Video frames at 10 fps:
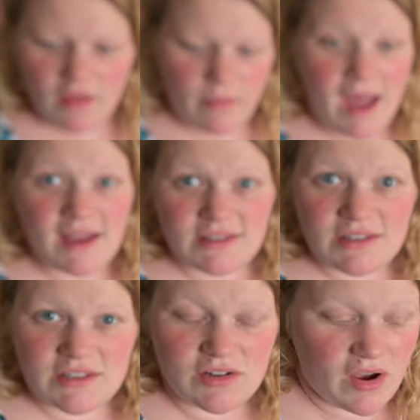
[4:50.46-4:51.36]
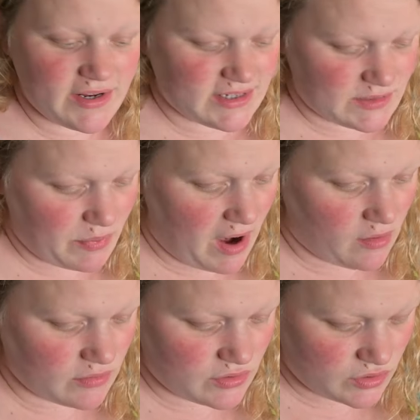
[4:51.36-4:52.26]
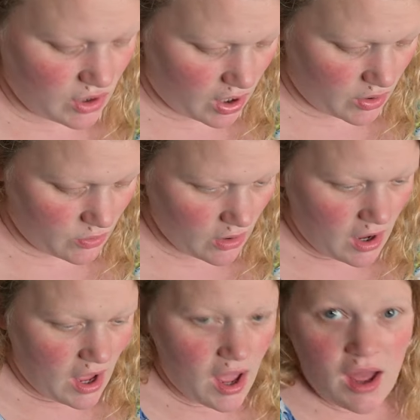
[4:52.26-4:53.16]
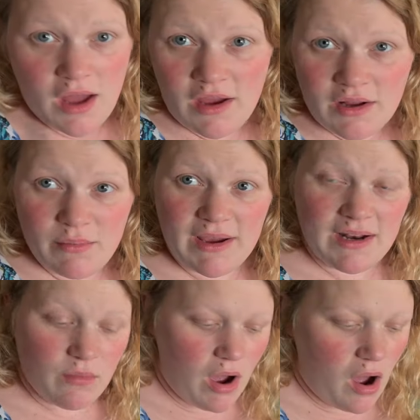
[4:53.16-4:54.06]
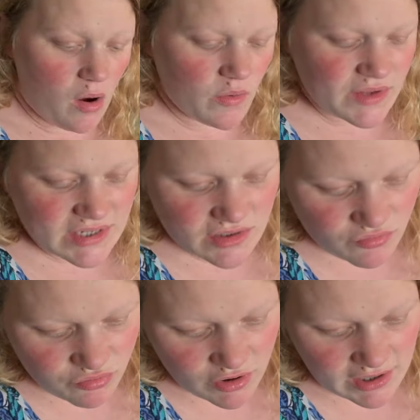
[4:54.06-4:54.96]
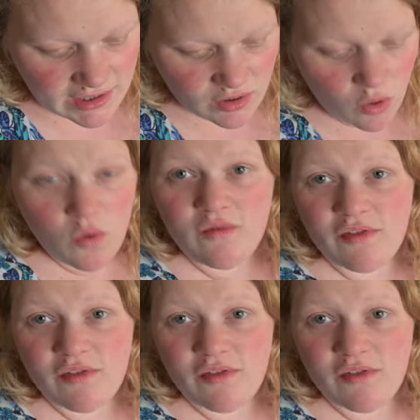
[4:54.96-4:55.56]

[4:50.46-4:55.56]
of them has started to sprout. So Make a little hole. This is a really cool